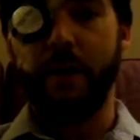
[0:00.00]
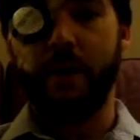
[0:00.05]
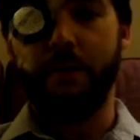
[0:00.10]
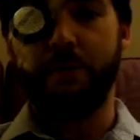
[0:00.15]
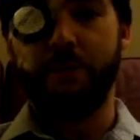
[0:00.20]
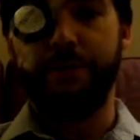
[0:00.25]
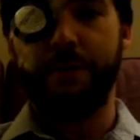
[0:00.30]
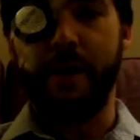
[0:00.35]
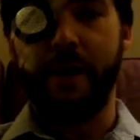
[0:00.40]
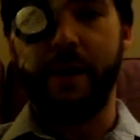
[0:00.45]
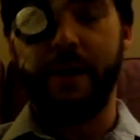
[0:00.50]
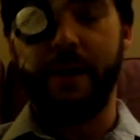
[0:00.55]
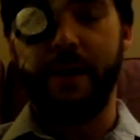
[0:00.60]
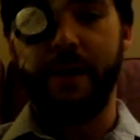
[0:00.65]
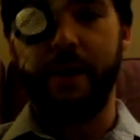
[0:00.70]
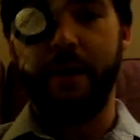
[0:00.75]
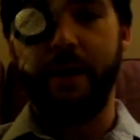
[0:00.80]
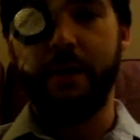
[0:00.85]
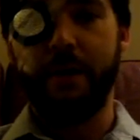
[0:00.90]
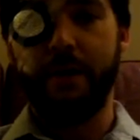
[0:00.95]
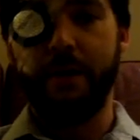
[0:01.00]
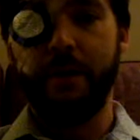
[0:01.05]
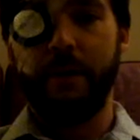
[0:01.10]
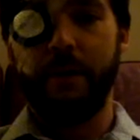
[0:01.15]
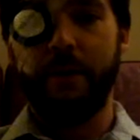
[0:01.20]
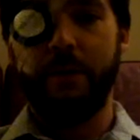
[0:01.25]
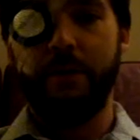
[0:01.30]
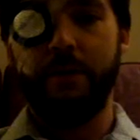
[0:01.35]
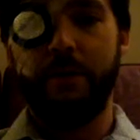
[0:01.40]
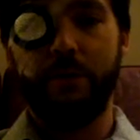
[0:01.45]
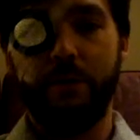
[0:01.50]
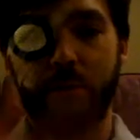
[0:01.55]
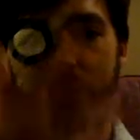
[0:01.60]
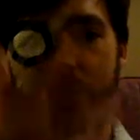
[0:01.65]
on Friday to